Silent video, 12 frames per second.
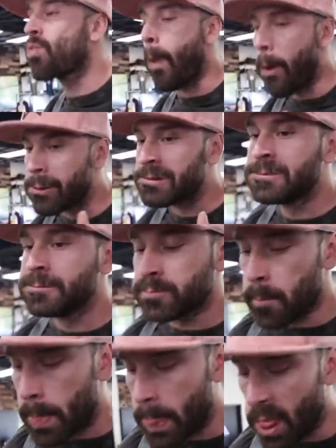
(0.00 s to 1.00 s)
Tell him what we are doing.
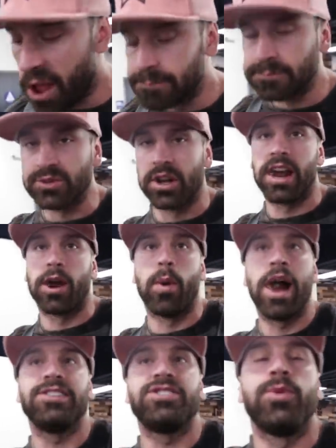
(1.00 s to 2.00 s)
So like,
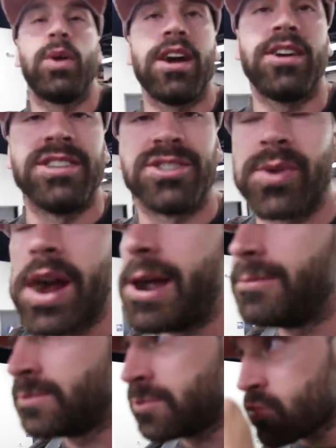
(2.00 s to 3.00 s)
why is he wearing this,
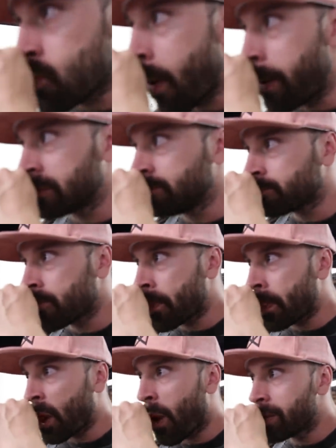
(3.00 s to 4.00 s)
right? Why are you wearing
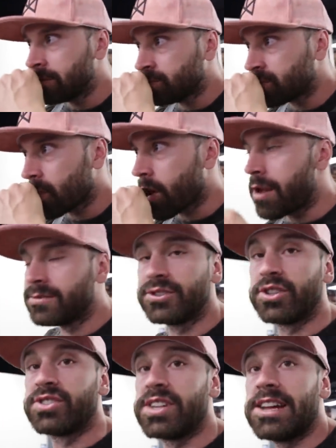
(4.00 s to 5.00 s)
this?
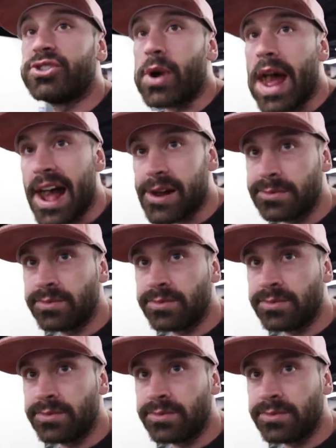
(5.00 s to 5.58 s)
So sled drag,